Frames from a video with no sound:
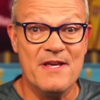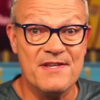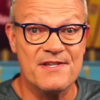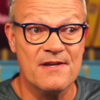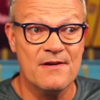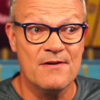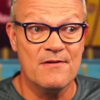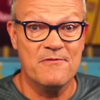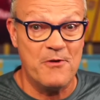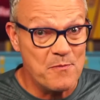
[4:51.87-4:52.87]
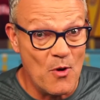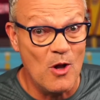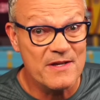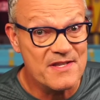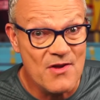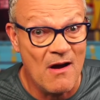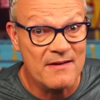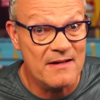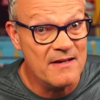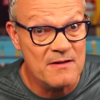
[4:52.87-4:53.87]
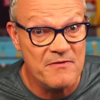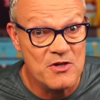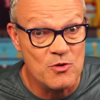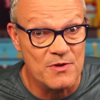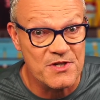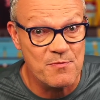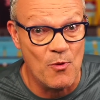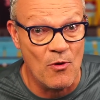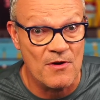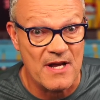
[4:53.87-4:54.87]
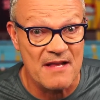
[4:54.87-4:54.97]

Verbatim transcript: is Football is not an individual sport,